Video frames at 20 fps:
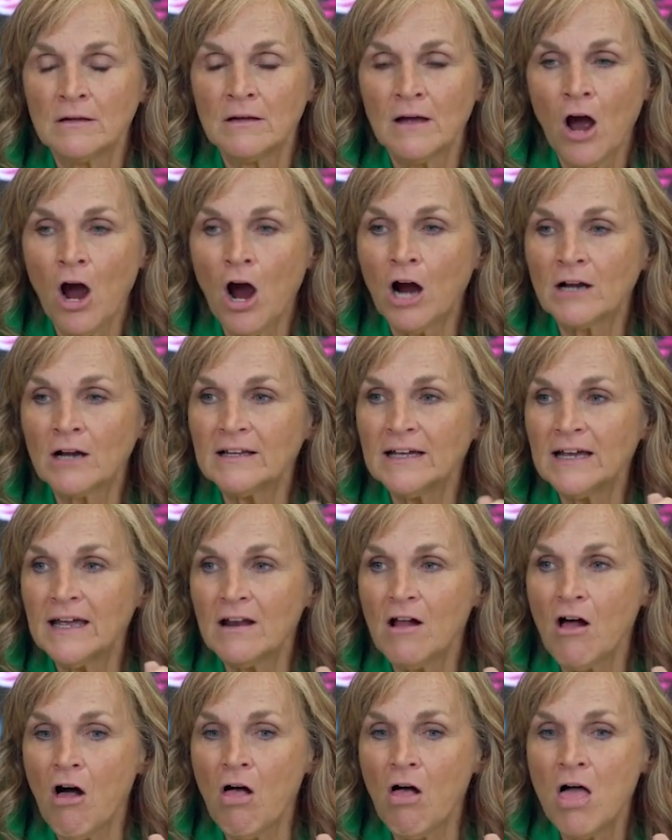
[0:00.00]
Hardly
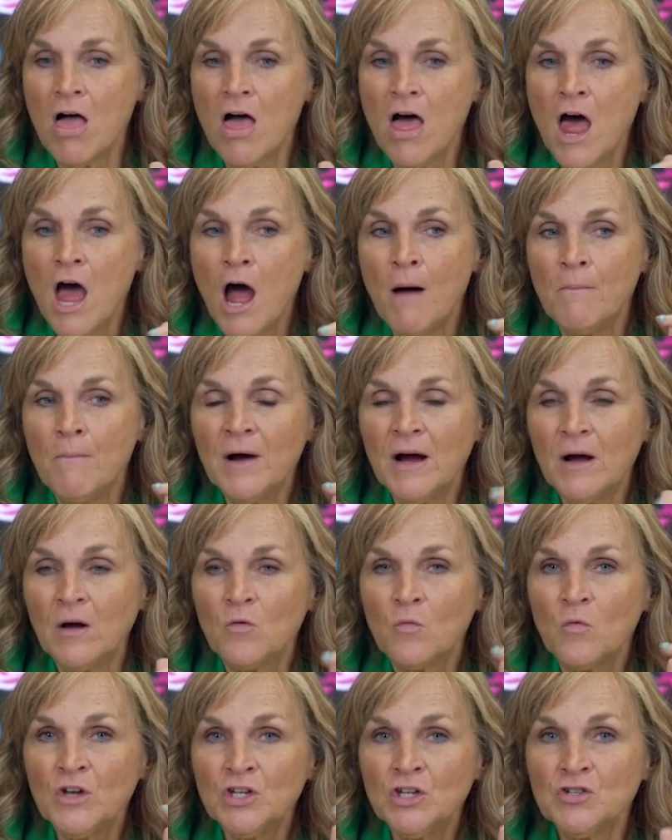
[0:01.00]
at all. But
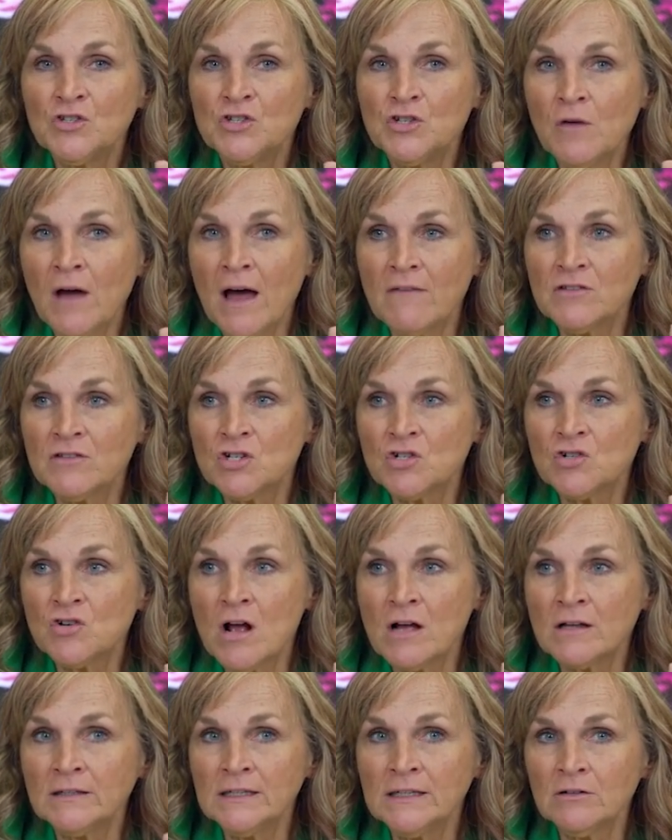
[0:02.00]
when you do have a
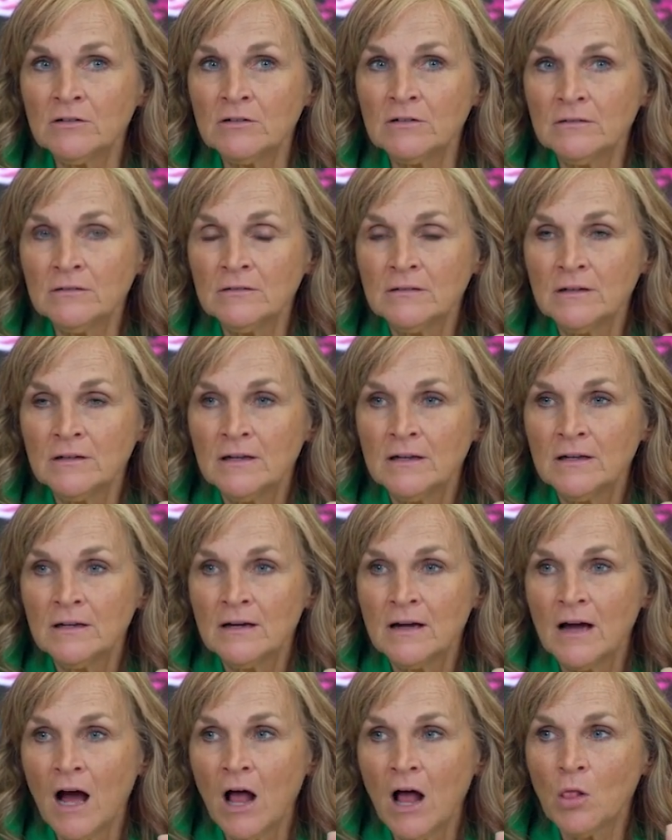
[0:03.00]
strong leader,
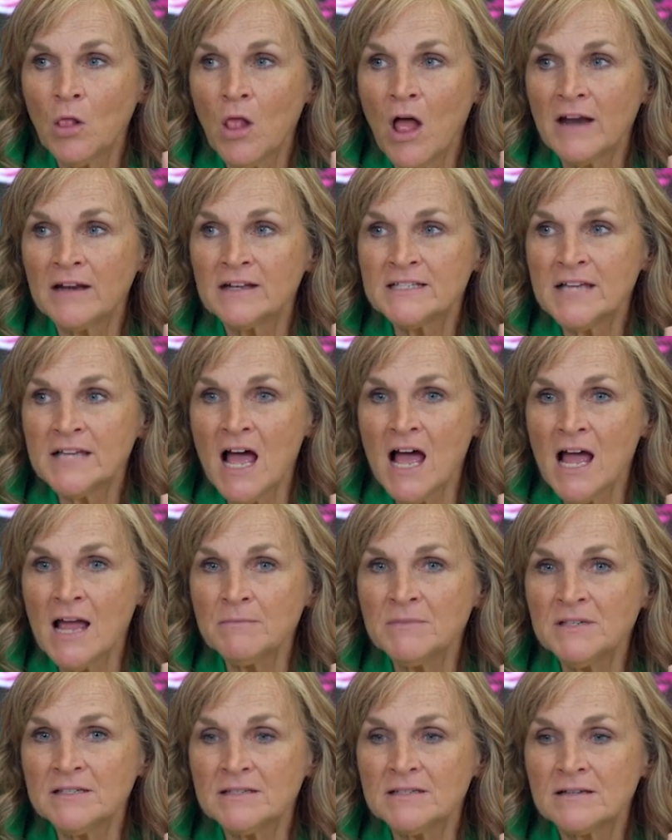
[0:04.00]
a lot of
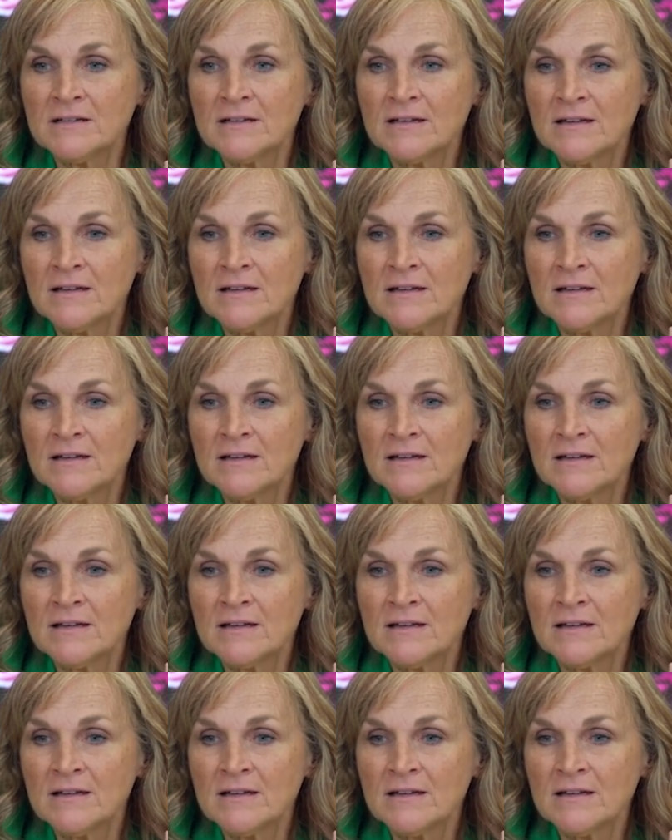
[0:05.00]
times